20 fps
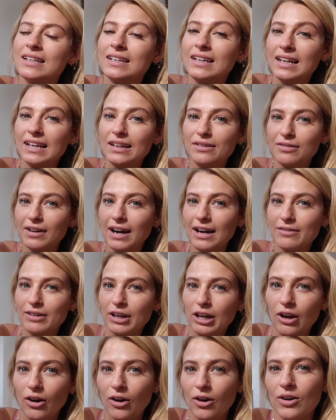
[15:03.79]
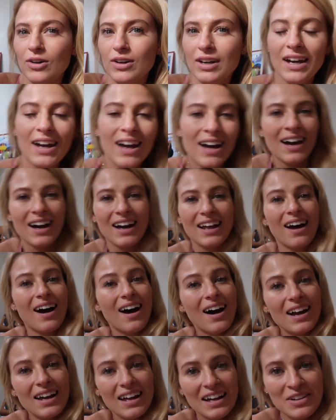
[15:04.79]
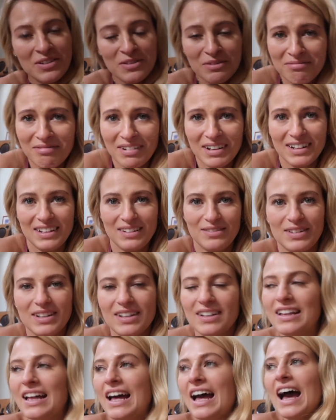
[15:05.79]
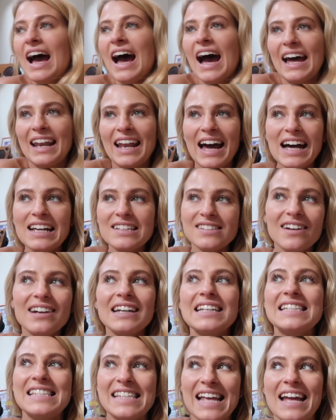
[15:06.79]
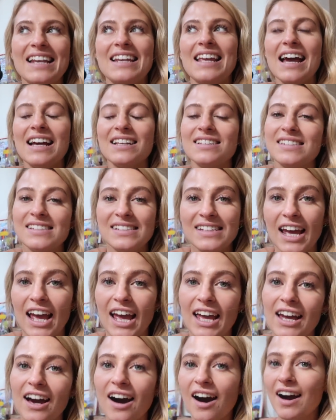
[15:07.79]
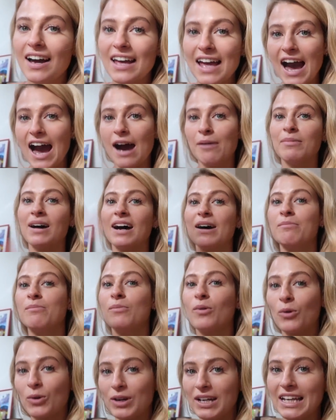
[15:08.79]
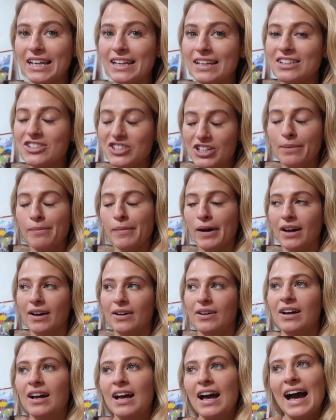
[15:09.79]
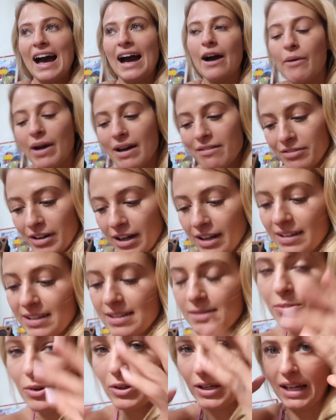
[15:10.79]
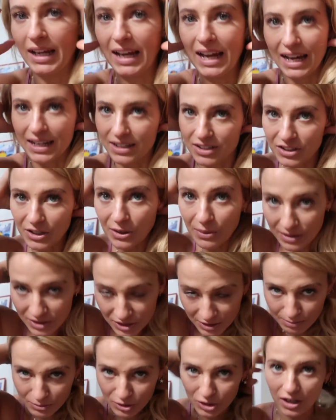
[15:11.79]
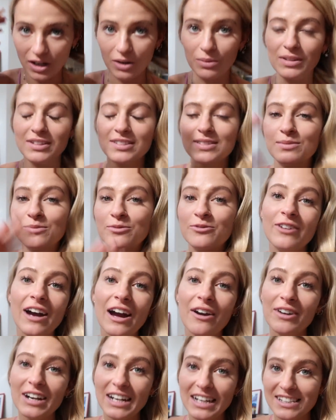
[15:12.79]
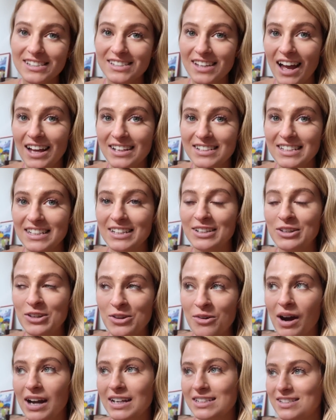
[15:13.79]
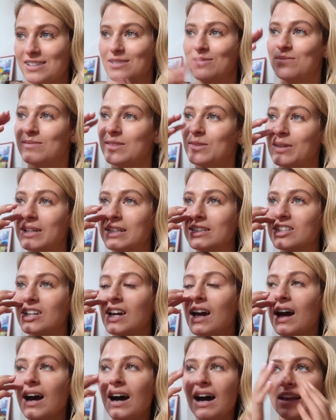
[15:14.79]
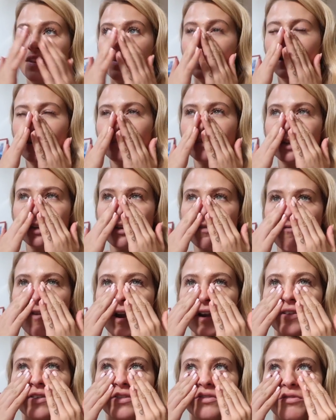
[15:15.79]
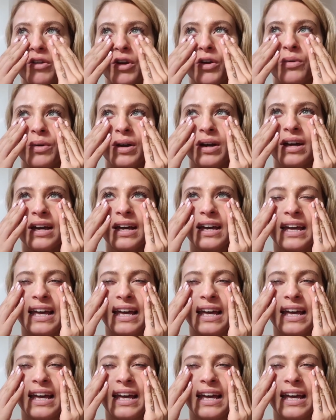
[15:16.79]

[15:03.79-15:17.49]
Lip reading: Nearly 5 o'clock, and I am really fair. And as I said yesterday, I am a morning gymmer. However, this morning I had a shoot with Gymshark with some very exciting new items, which I think I'm gonna run through.